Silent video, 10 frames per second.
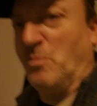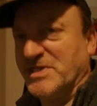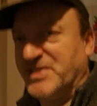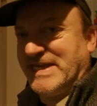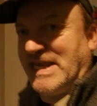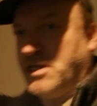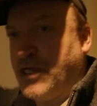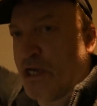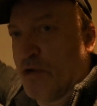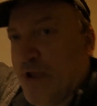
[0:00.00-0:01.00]
once again,
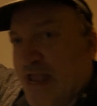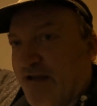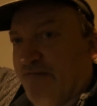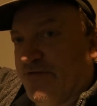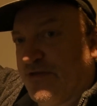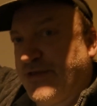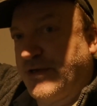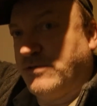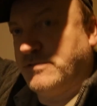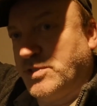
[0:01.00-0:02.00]
we have the
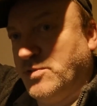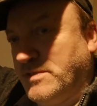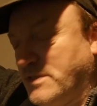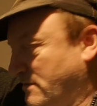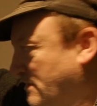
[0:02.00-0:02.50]
coat hook,